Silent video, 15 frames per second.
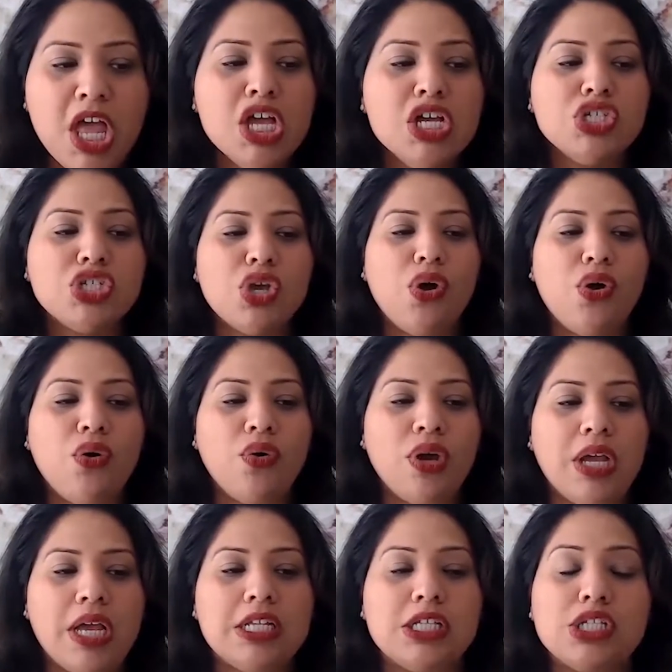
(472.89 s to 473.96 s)
So
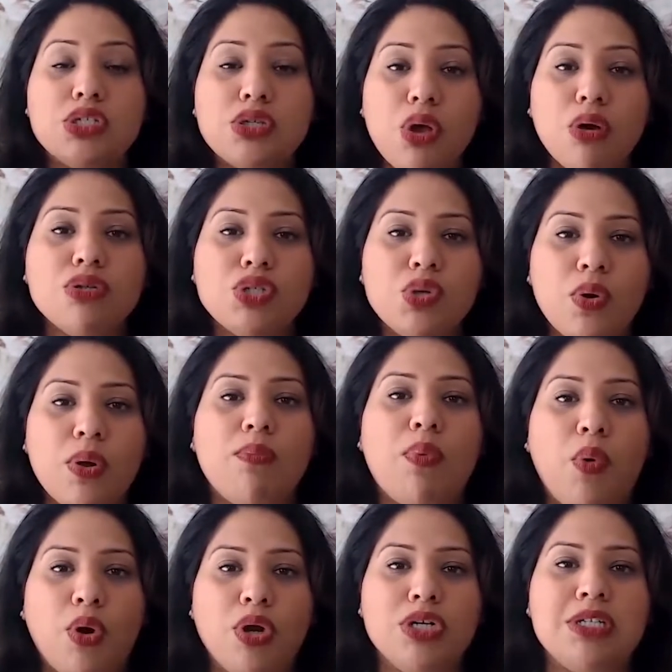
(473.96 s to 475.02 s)
it's so, so
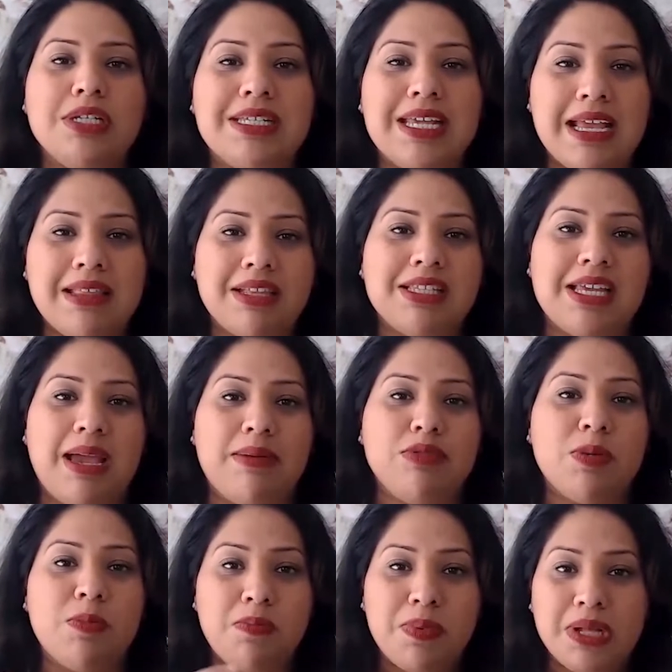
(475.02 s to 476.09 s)
important to take the time to
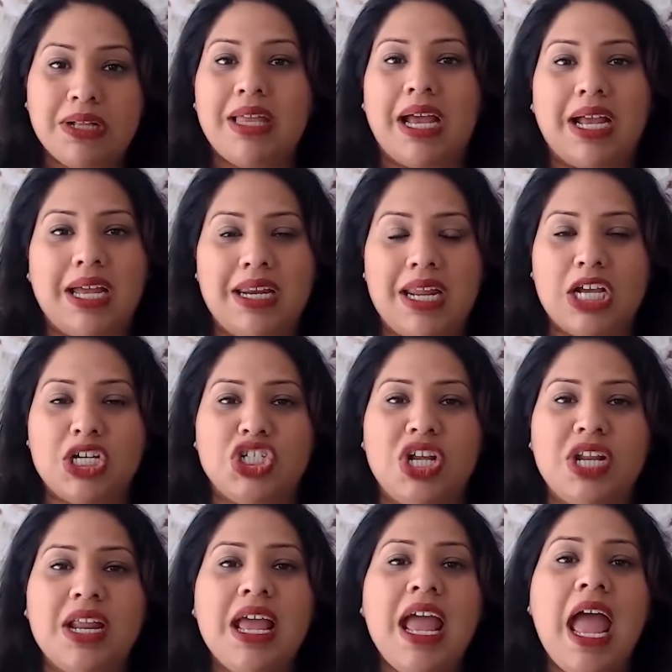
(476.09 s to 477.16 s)
build that
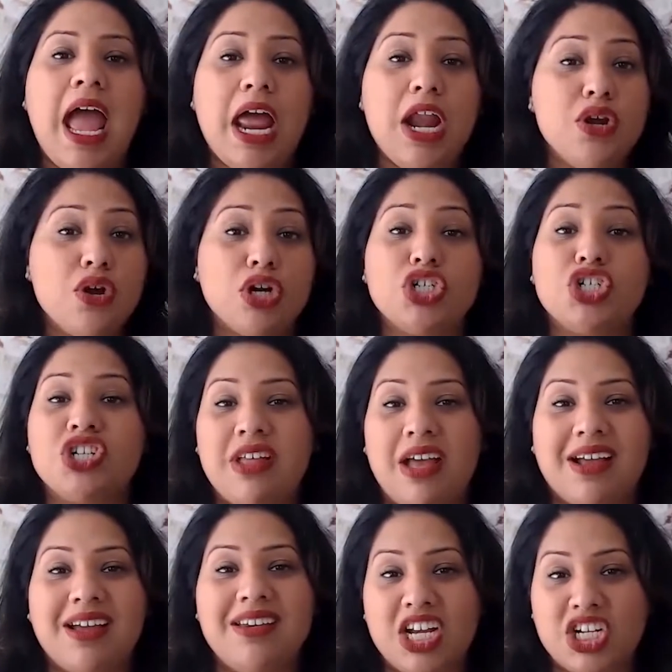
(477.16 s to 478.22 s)
connection and nurture that
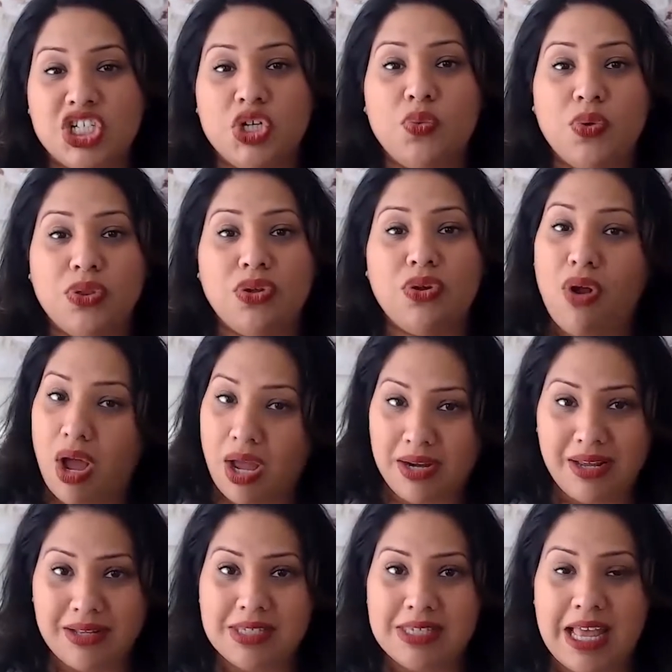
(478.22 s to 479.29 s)
connection with your
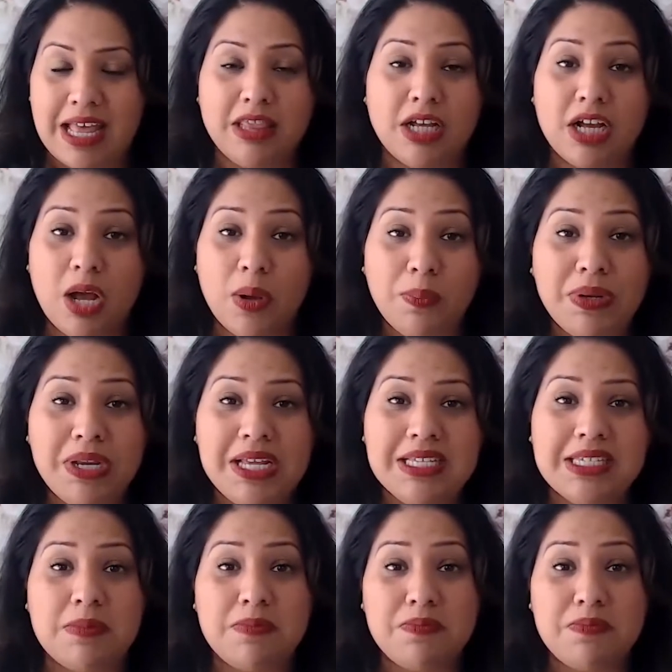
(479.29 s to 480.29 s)
audience. And the companies and the